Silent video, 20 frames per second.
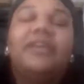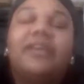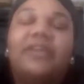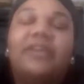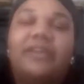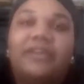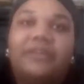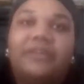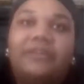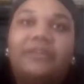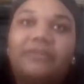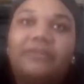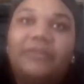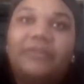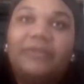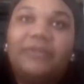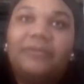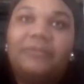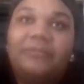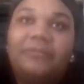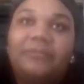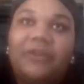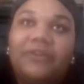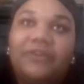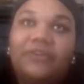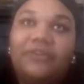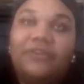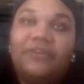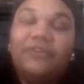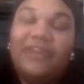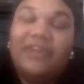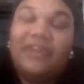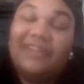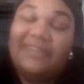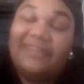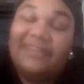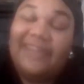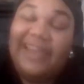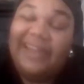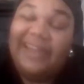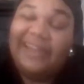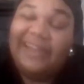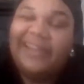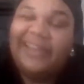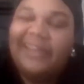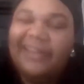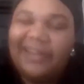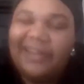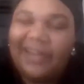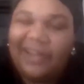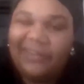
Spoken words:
is from Grace Adeline.